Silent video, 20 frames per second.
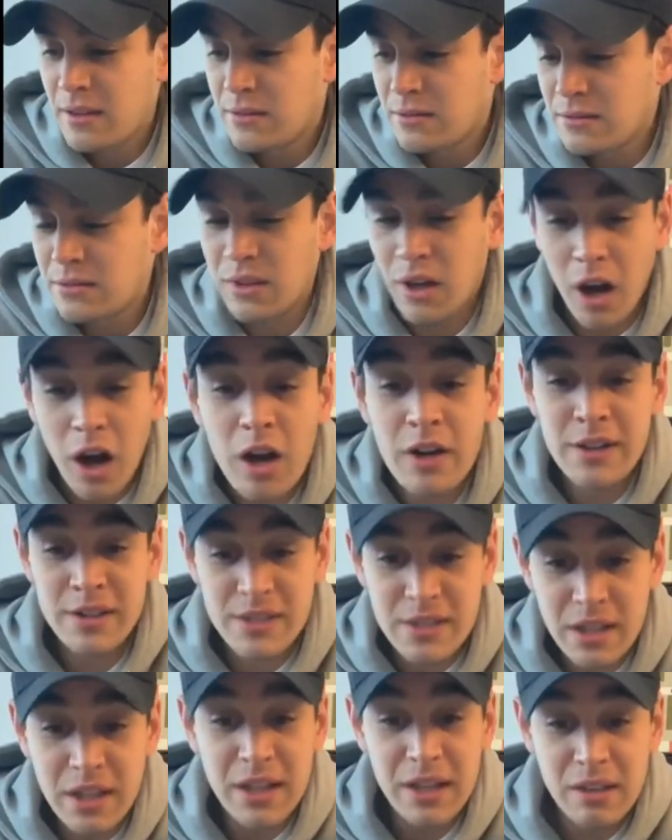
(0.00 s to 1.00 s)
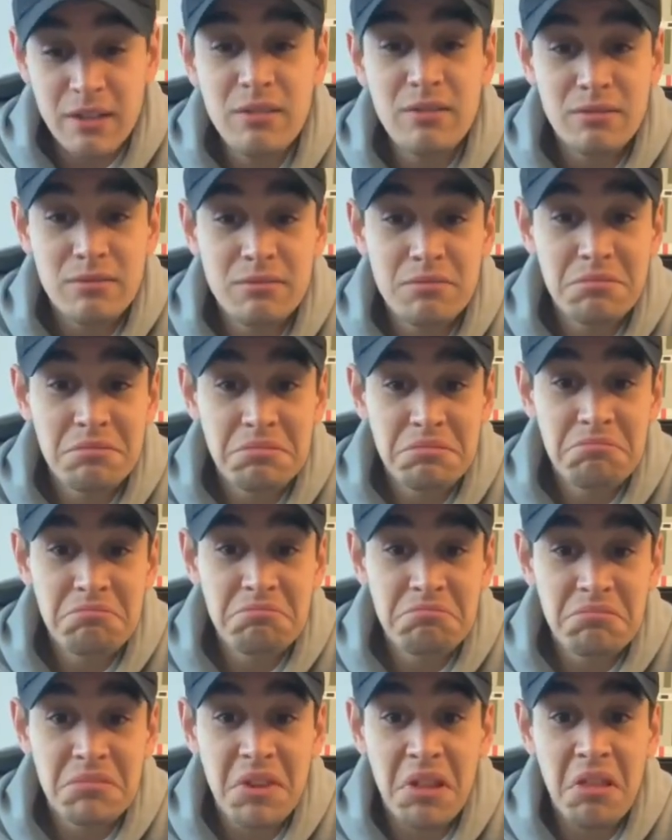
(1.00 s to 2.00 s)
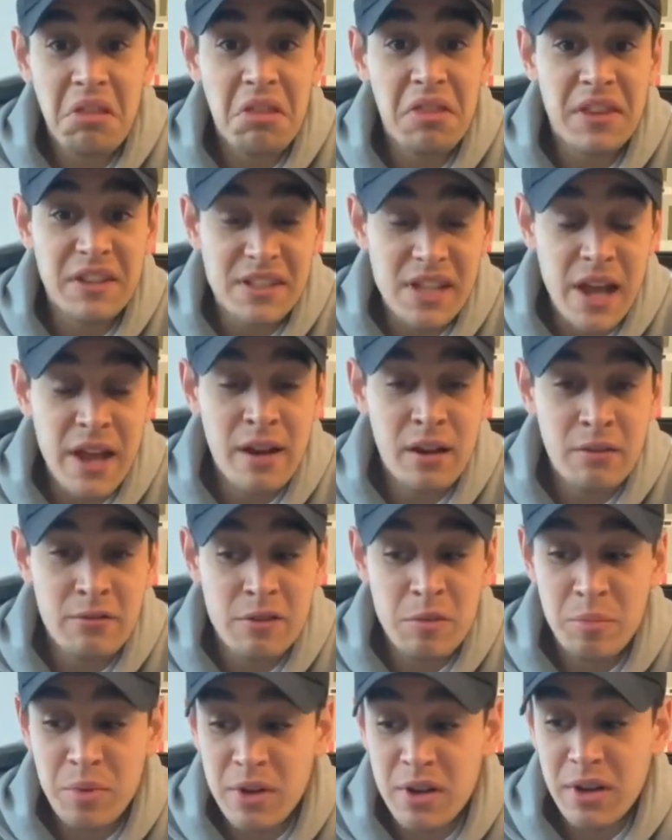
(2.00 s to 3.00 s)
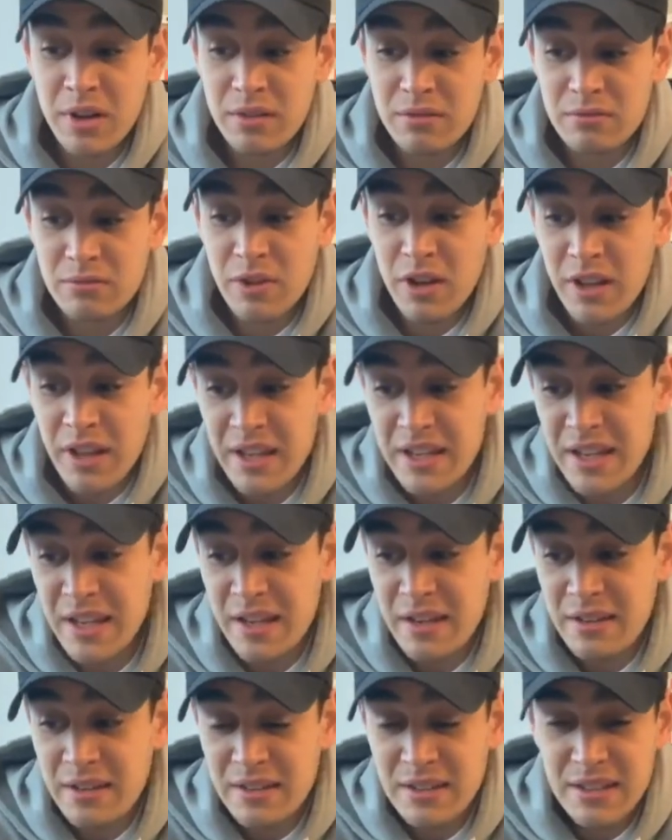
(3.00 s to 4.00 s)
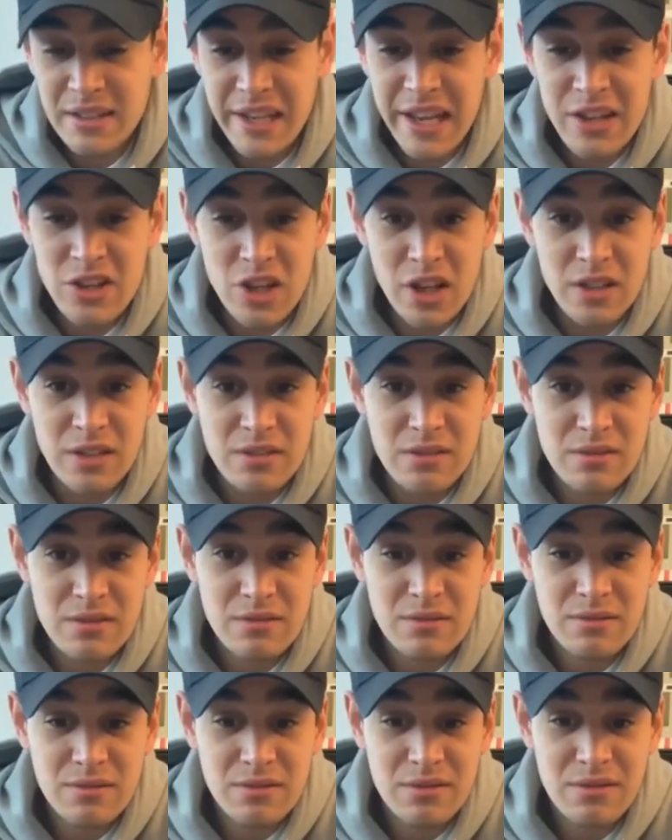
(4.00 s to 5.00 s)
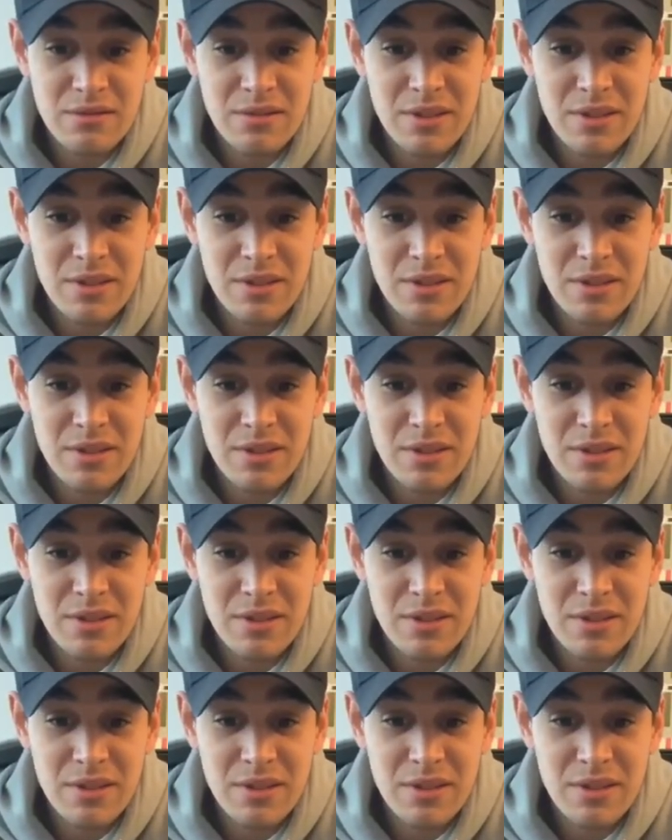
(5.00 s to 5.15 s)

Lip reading: Honestly, the title of the book really did teach us the